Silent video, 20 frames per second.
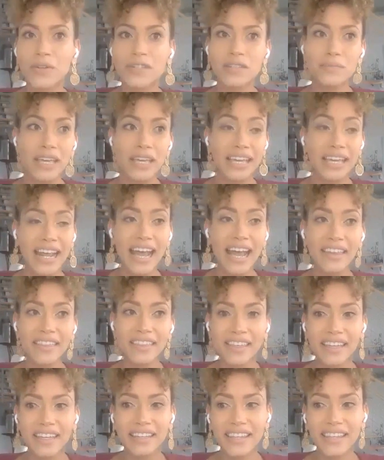and being an
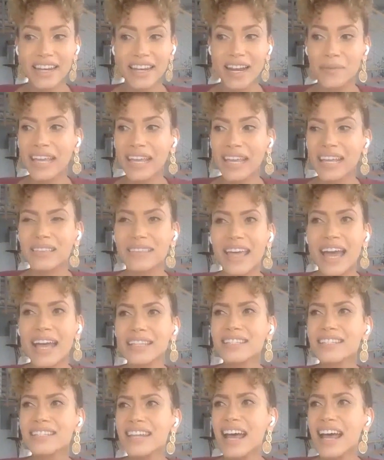athlete that I'm like,
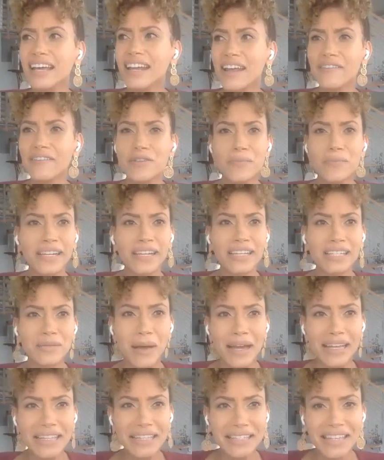that's not everybody's
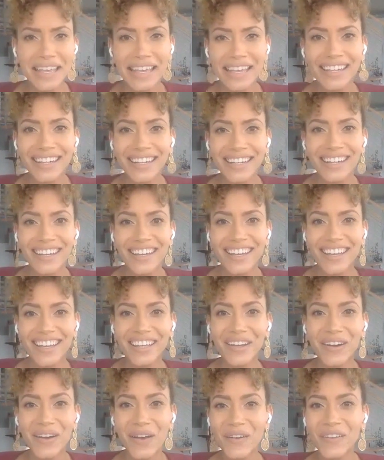mindset
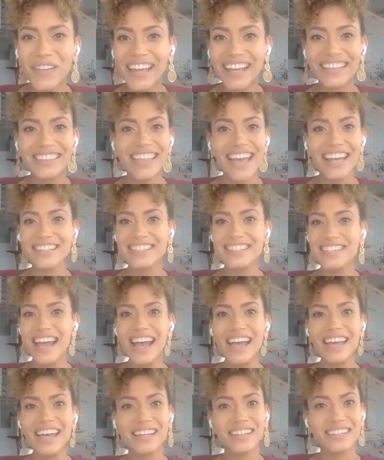you know like that's not
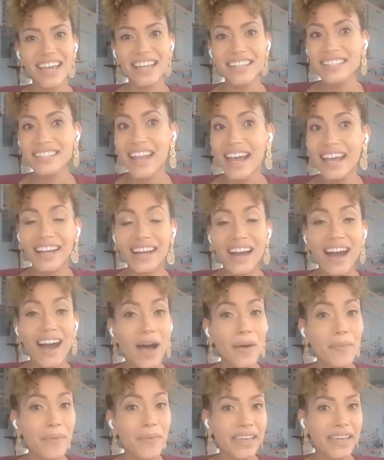right, that's yeah. not
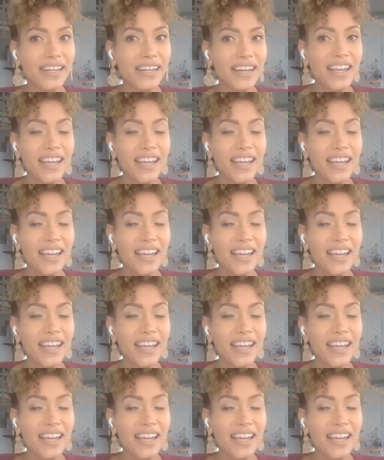common